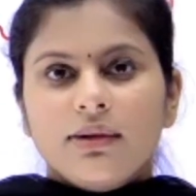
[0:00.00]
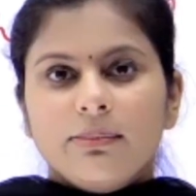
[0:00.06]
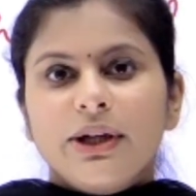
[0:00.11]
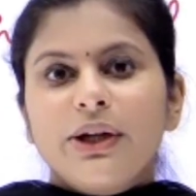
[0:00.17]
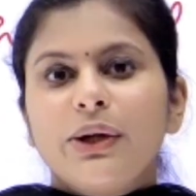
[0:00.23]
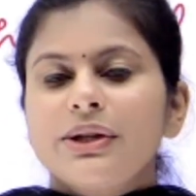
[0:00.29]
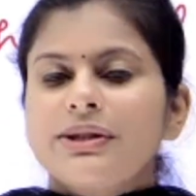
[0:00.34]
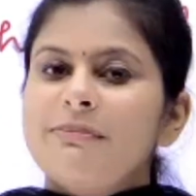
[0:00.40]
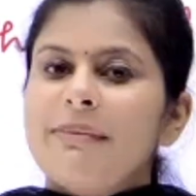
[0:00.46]

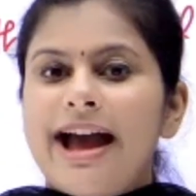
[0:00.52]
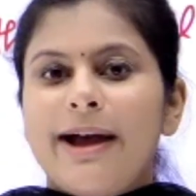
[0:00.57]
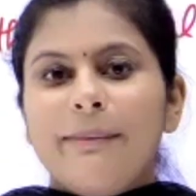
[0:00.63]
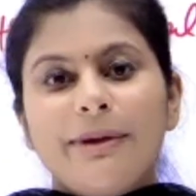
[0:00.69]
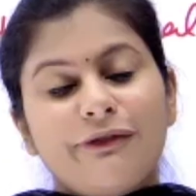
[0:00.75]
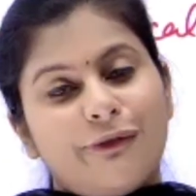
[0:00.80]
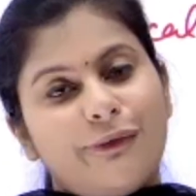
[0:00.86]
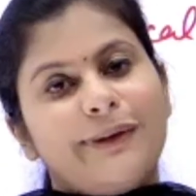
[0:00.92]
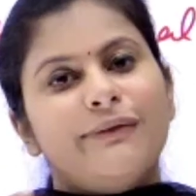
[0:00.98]
Because
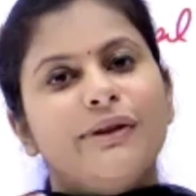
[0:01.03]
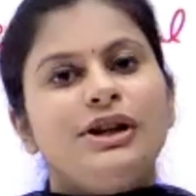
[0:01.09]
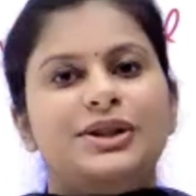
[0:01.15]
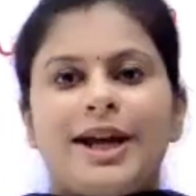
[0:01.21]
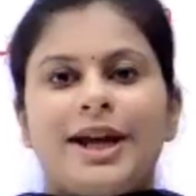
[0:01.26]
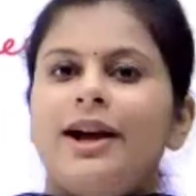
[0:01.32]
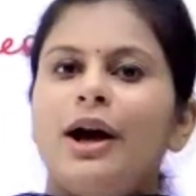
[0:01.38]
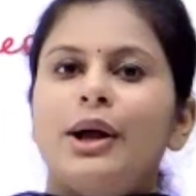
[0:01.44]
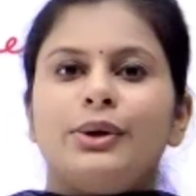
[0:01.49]
ma'am, if we will
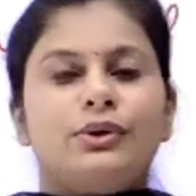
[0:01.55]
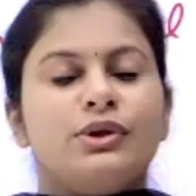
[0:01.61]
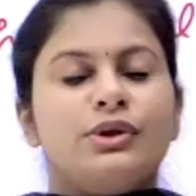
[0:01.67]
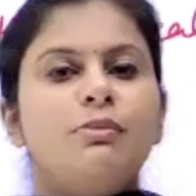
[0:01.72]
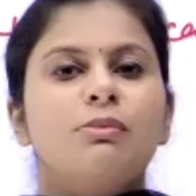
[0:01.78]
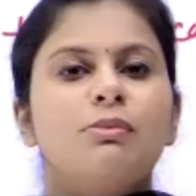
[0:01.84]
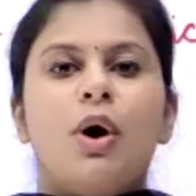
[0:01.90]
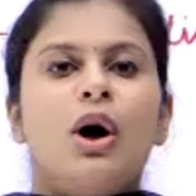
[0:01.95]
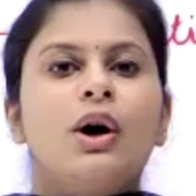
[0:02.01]
check our
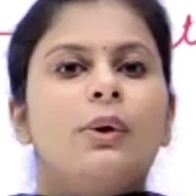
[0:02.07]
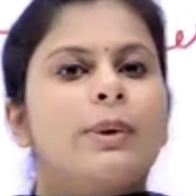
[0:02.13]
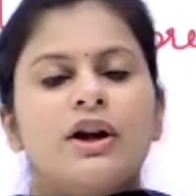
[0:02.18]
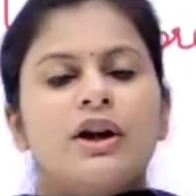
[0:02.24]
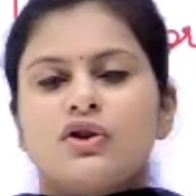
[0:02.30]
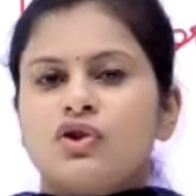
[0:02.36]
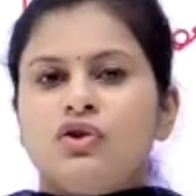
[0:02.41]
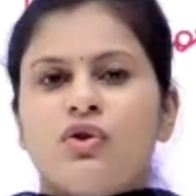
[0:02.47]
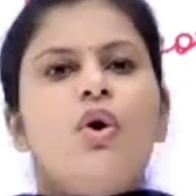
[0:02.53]
own mock, we
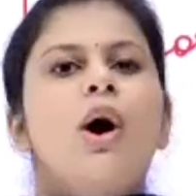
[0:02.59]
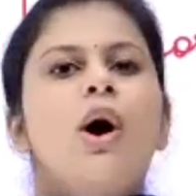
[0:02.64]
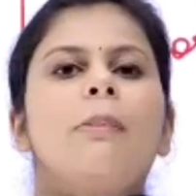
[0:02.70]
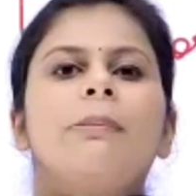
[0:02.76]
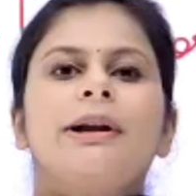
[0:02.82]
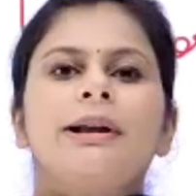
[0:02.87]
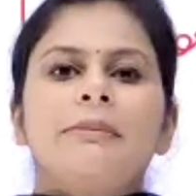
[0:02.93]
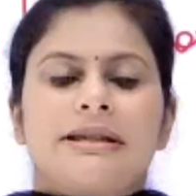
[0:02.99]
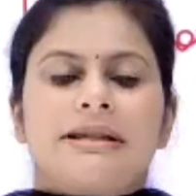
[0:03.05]
are so
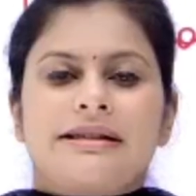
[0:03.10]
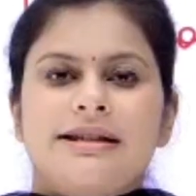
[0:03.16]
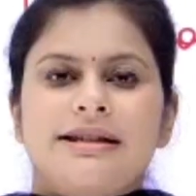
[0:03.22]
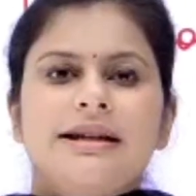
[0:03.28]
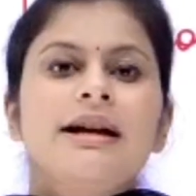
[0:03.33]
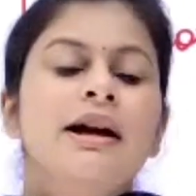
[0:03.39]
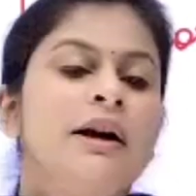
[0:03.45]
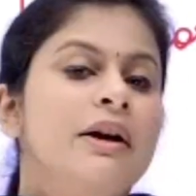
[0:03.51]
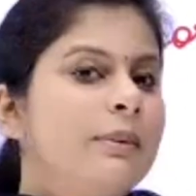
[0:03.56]

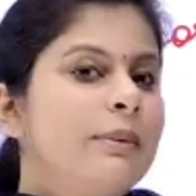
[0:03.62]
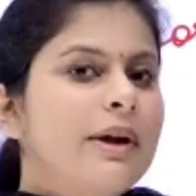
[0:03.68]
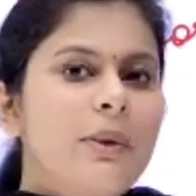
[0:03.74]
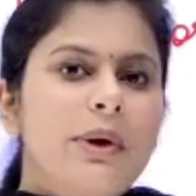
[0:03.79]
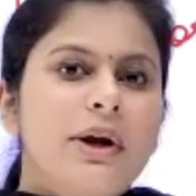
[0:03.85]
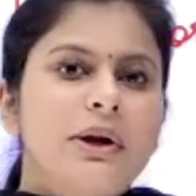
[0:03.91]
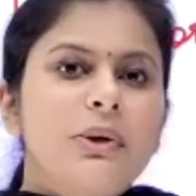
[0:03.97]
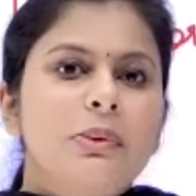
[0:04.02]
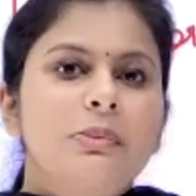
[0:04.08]
optimistic. We are
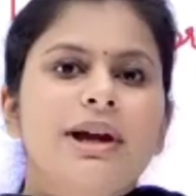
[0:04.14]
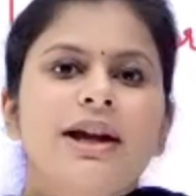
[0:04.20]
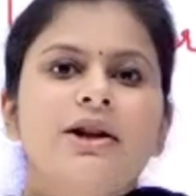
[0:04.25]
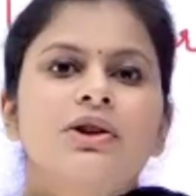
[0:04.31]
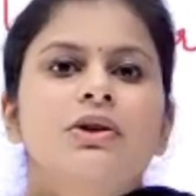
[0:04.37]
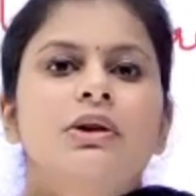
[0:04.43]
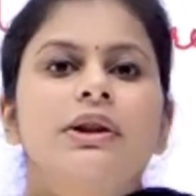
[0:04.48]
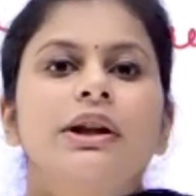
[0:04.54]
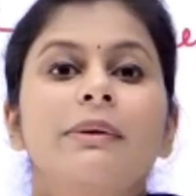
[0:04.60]
going to make
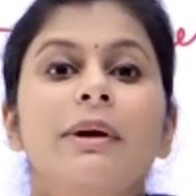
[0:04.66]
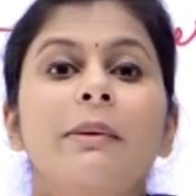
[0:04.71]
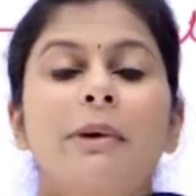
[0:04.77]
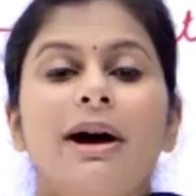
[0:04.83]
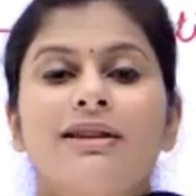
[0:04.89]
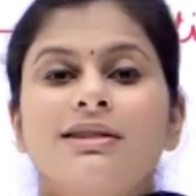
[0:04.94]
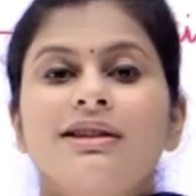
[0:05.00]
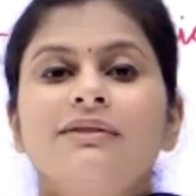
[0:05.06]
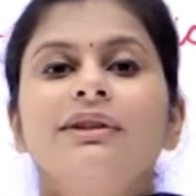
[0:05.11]
sure that we are
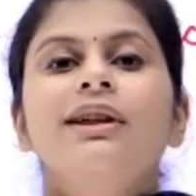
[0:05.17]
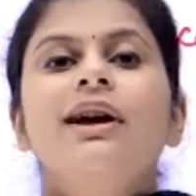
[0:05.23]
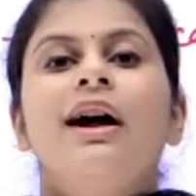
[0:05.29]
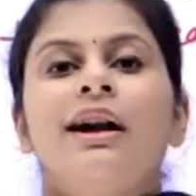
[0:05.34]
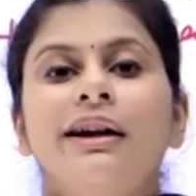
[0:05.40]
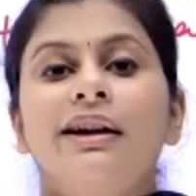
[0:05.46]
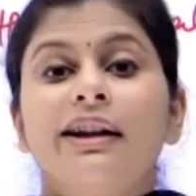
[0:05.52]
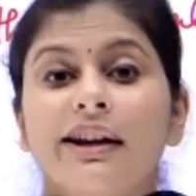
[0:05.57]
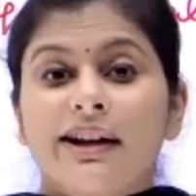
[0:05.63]
passing with
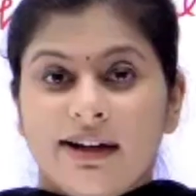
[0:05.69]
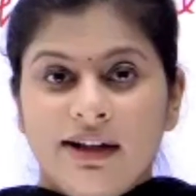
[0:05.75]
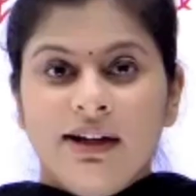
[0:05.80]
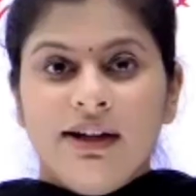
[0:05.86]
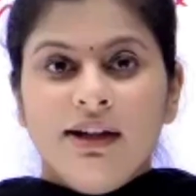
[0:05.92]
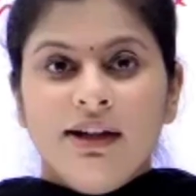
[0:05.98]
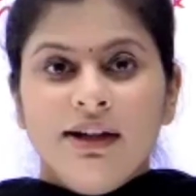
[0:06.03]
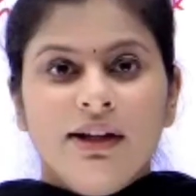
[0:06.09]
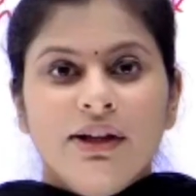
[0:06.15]
100.
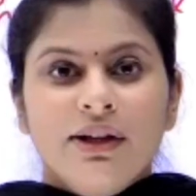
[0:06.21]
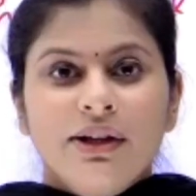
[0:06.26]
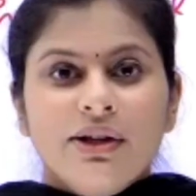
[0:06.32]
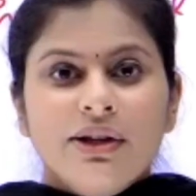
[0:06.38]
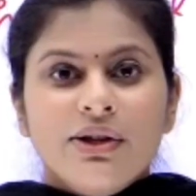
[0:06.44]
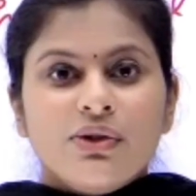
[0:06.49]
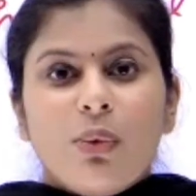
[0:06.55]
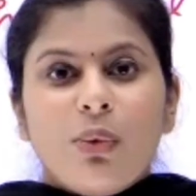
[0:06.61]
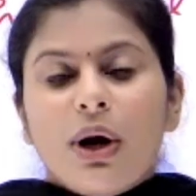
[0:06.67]

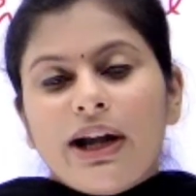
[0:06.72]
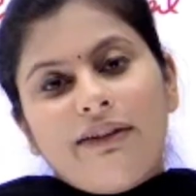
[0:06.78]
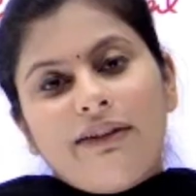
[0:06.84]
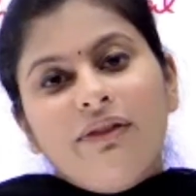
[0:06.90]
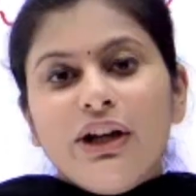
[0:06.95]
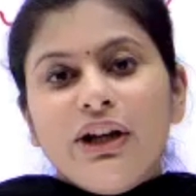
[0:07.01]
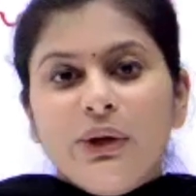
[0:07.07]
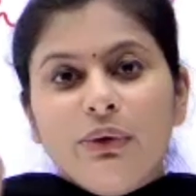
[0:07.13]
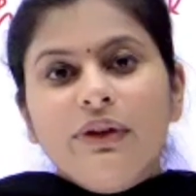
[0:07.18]
So
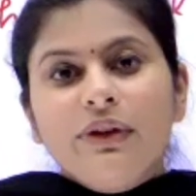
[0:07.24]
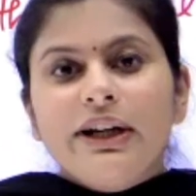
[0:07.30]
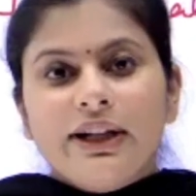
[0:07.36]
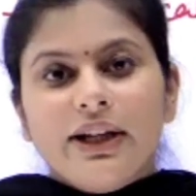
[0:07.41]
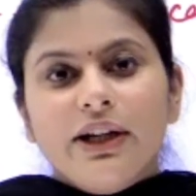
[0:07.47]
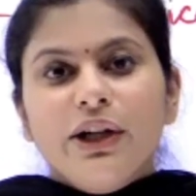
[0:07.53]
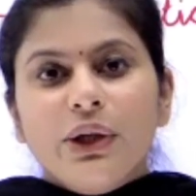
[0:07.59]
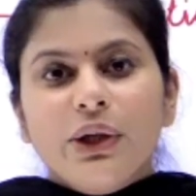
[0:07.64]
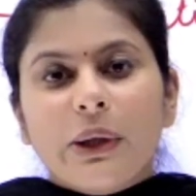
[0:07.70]
whatever you've
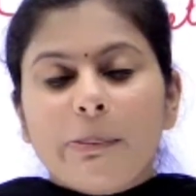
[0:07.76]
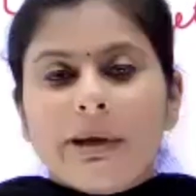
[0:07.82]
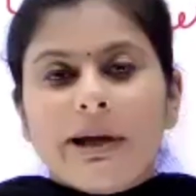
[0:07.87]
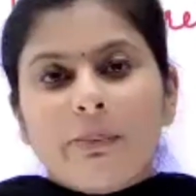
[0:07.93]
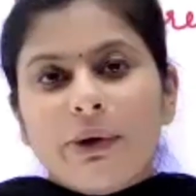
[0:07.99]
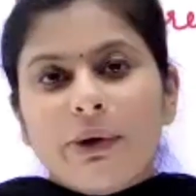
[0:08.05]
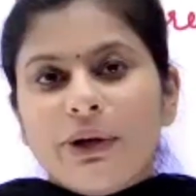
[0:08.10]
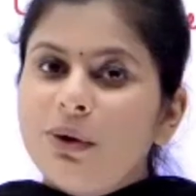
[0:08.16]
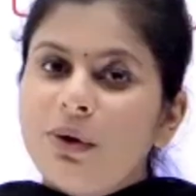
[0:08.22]
written in your
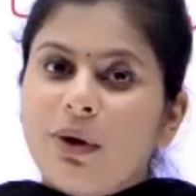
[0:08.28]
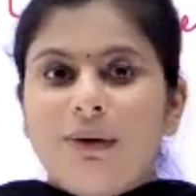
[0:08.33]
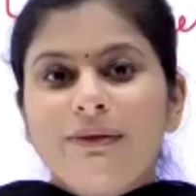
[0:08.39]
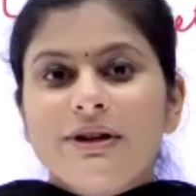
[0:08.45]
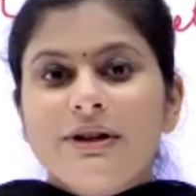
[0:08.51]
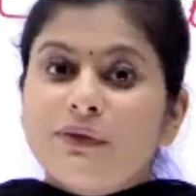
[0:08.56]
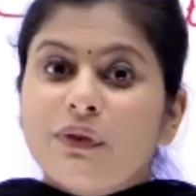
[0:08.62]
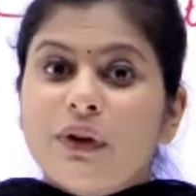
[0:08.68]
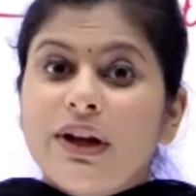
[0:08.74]
paper, you'll
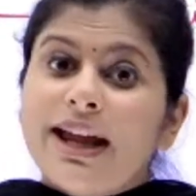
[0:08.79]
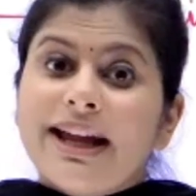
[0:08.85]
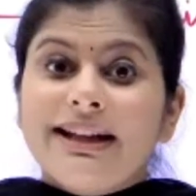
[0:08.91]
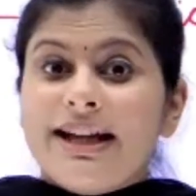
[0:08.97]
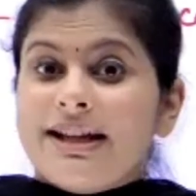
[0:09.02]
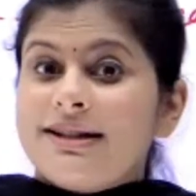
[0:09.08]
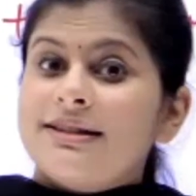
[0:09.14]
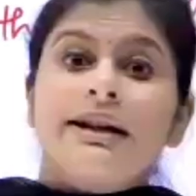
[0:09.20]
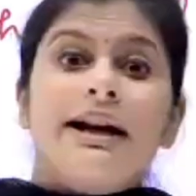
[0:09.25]
always feel like
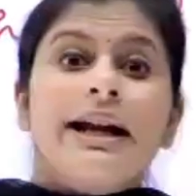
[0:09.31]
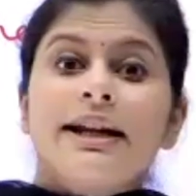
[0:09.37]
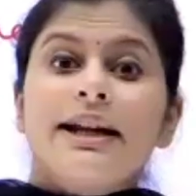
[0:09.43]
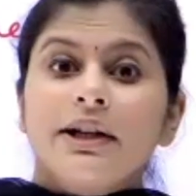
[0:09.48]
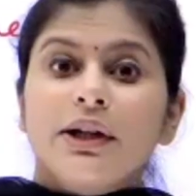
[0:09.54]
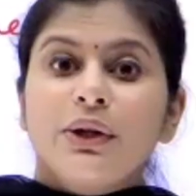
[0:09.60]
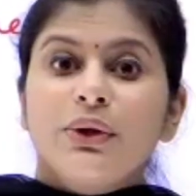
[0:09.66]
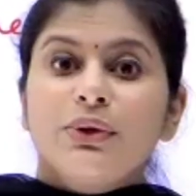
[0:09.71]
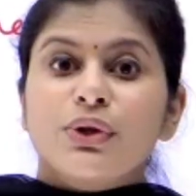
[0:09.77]
that's right.
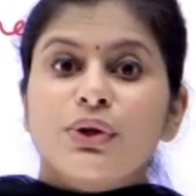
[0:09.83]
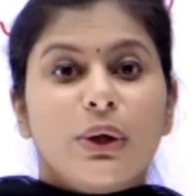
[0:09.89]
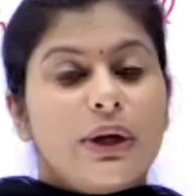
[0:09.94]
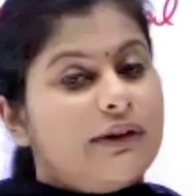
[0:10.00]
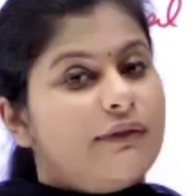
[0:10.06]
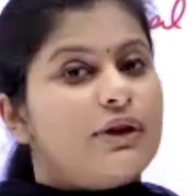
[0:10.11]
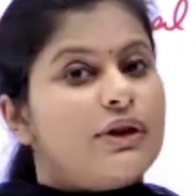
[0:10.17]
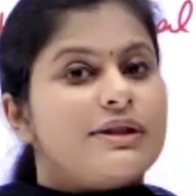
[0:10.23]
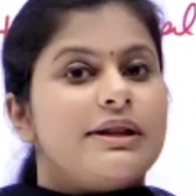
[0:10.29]
So you'll
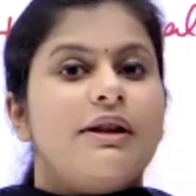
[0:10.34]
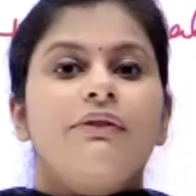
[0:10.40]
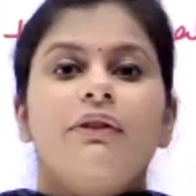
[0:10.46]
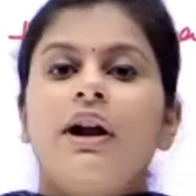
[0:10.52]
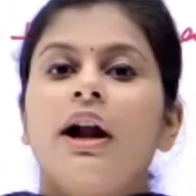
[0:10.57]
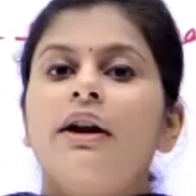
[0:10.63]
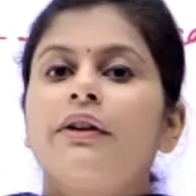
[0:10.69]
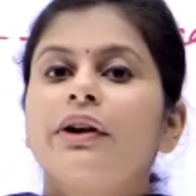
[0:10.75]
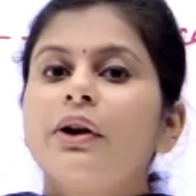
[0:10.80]
give yourself
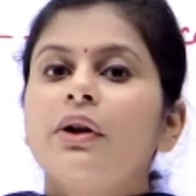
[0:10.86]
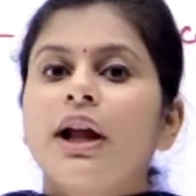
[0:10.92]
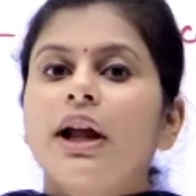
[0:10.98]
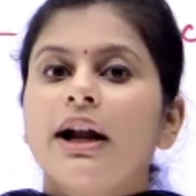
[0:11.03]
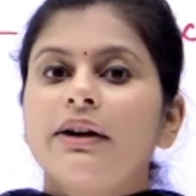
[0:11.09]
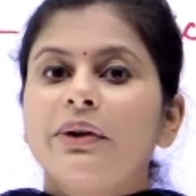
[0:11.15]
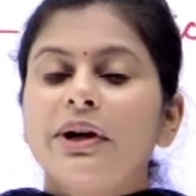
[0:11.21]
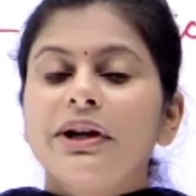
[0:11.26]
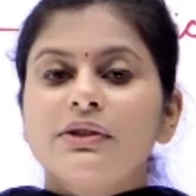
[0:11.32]
100 on
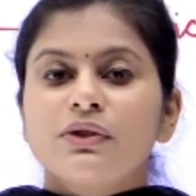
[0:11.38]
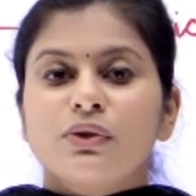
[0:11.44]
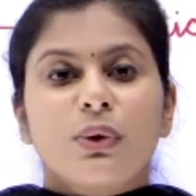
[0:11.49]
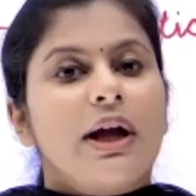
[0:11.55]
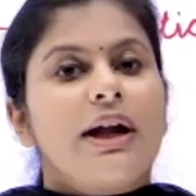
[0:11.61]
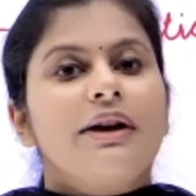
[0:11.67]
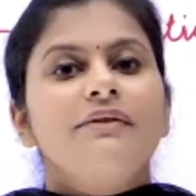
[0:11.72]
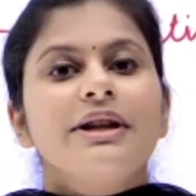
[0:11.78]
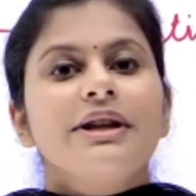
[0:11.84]
100, so
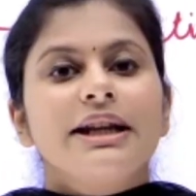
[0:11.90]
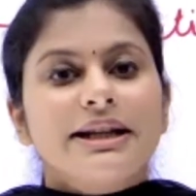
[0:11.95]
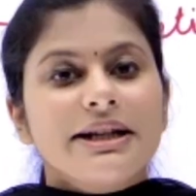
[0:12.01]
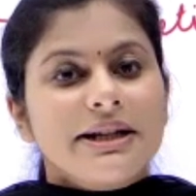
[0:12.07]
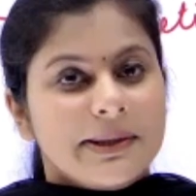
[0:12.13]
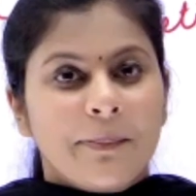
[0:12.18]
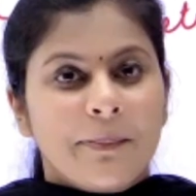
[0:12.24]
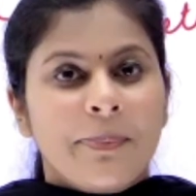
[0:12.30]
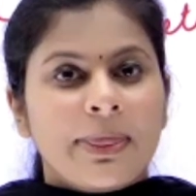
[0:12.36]

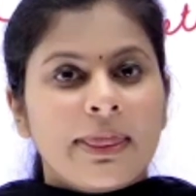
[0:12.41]
convenient.